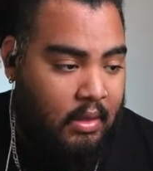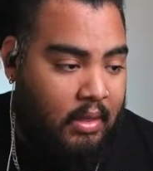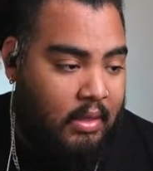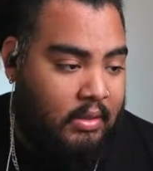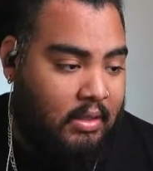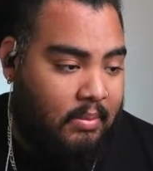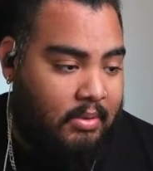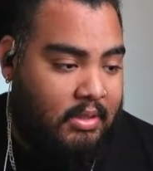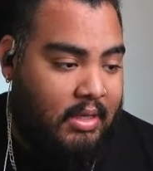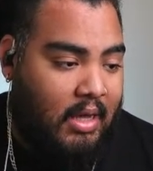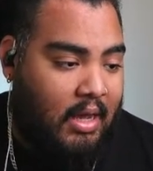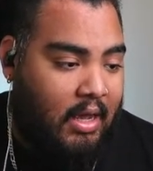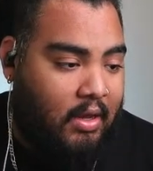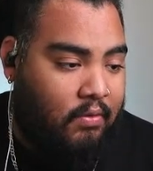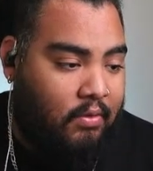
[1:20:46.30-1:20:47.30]
So I'm just not
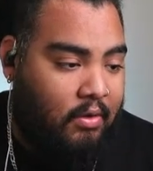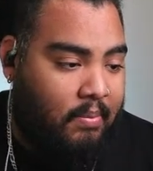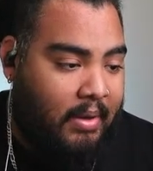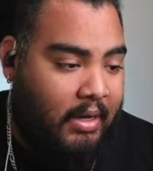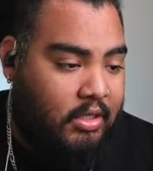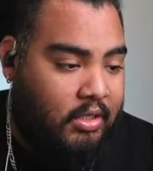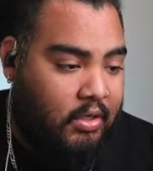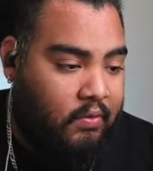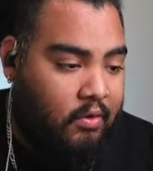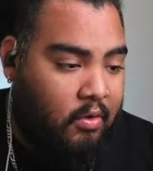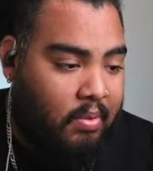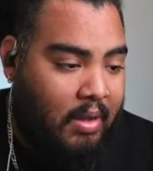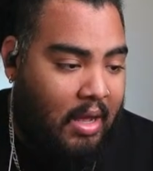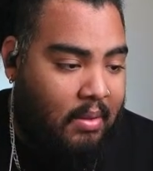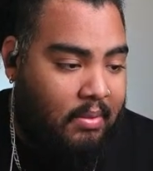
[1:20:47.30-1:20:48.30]
high in Green Bay in general.
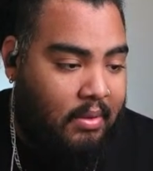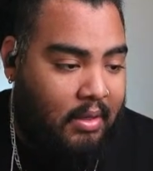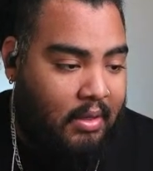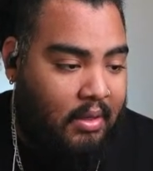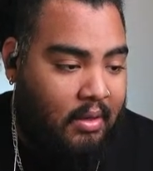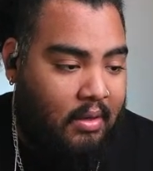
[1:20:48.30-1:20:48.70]
Probably